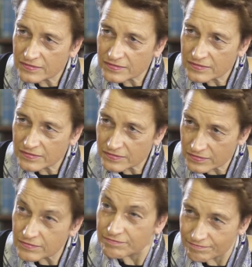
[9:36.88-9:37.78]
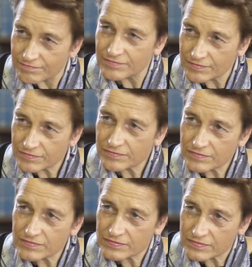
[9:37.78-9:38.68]
to the law, and giving them a
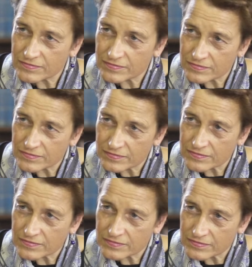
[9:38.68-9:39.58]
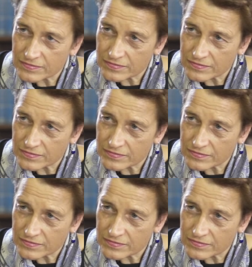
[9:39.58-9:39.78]
platform to share